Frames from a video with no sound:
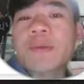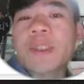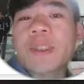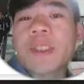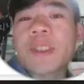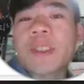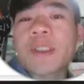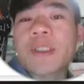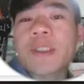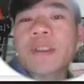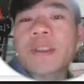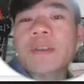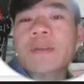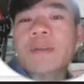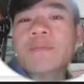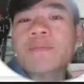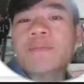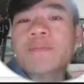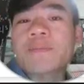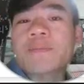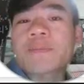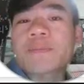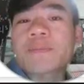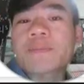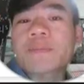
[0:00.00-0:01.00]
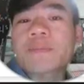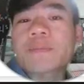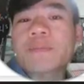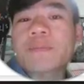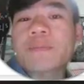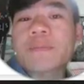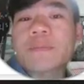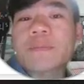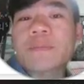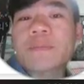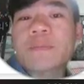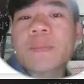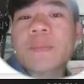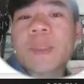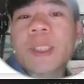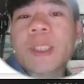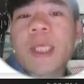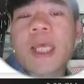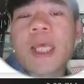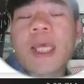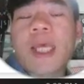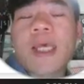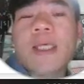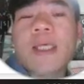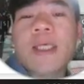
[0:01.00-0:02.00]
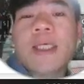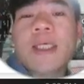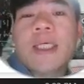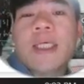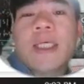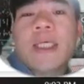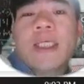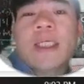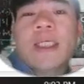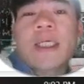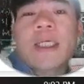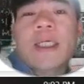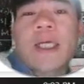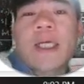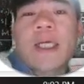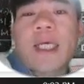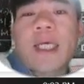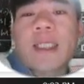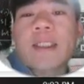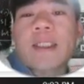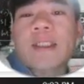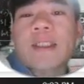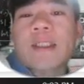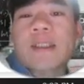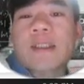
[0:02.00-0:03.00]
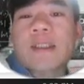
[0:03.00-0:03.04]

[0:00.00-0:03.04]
3. Okay, all right,